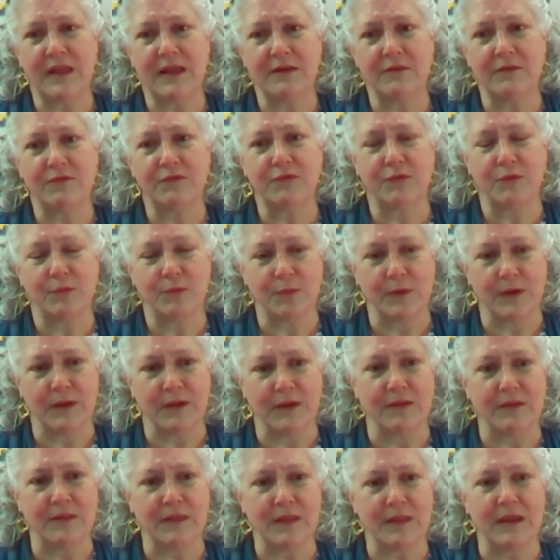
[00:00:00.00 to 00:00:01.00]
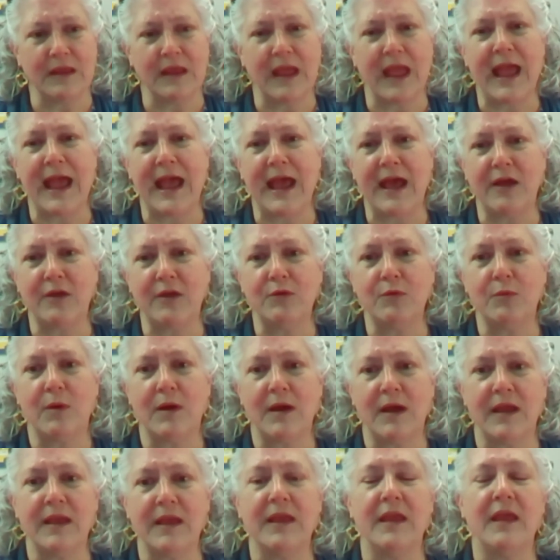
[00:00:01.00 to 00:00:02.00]
for real? Like,
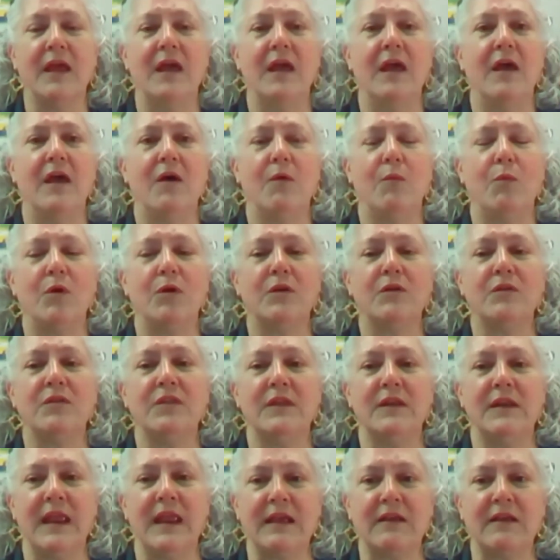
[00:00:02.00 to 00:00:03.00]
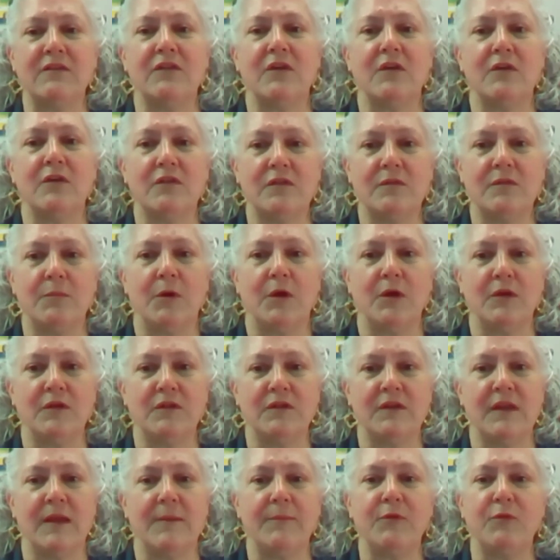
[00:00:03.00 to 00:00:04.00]
what are the next small
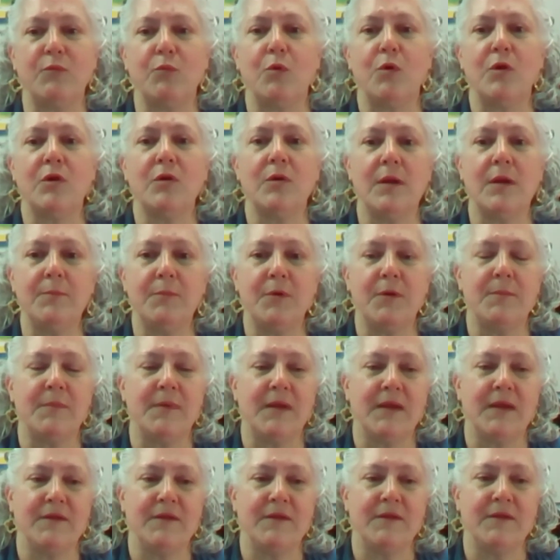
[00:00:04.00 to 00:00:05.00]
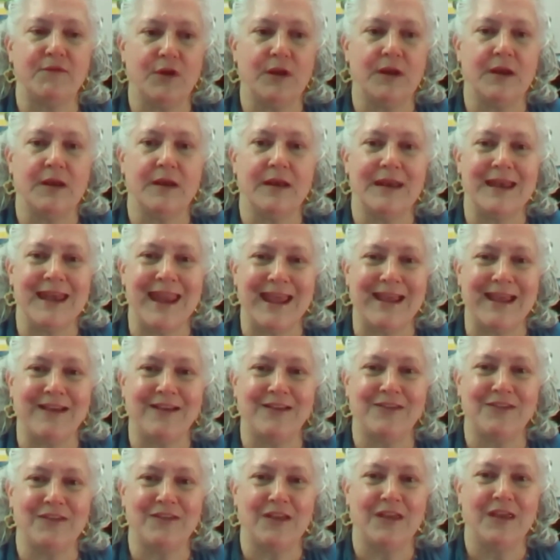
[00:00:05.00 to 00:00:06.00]
steps? Where do I put my foot
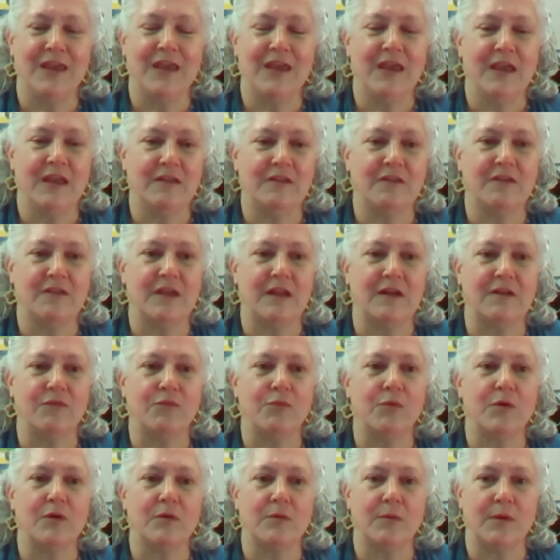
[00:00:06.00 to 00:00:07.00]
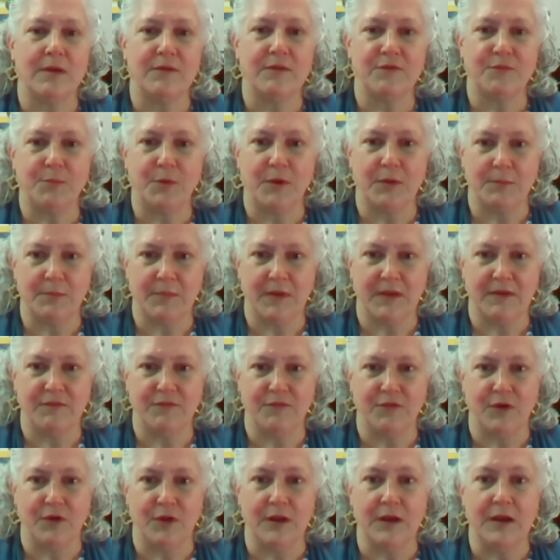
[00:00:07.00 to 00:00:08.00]
next instead of where do I put my
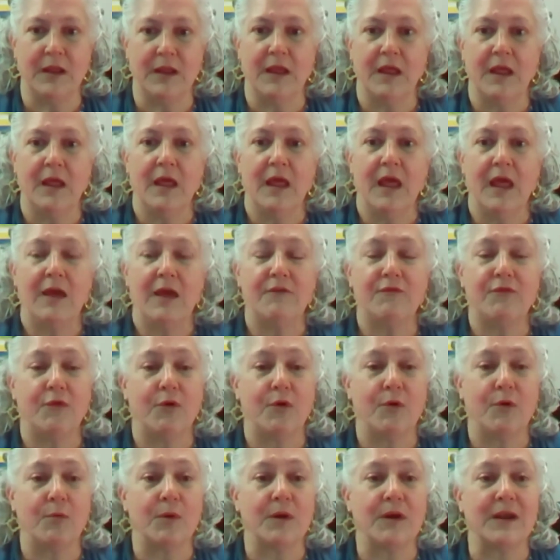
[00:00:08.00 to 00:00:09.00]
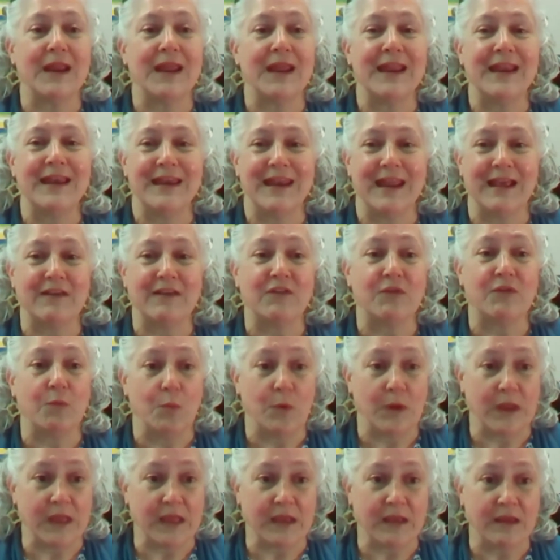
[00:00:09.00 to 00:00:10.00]
foot forward next
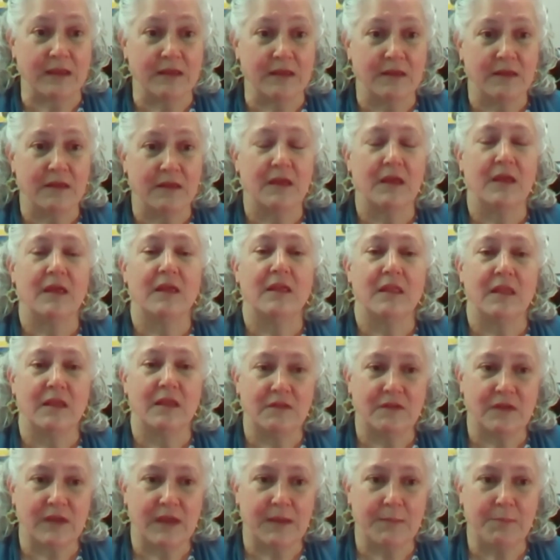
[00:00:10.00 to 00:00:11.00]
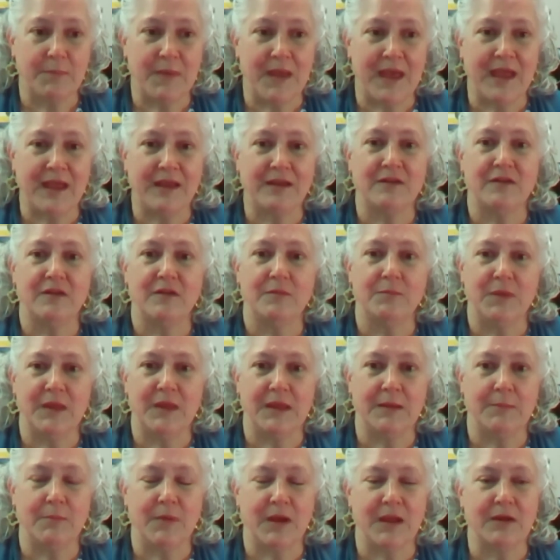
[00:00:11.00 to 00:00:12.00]
week? Let's get back to
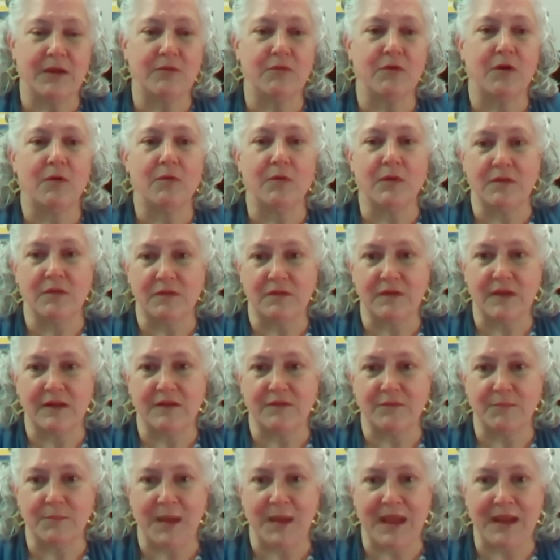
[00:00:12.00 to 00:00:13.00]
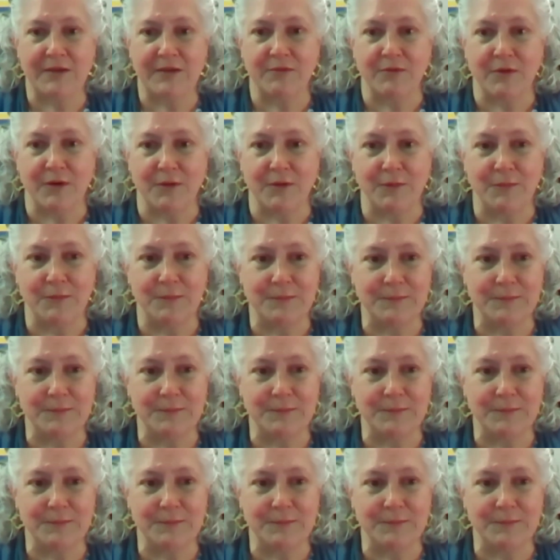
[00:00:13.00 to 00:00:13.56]
being micro instead of macro.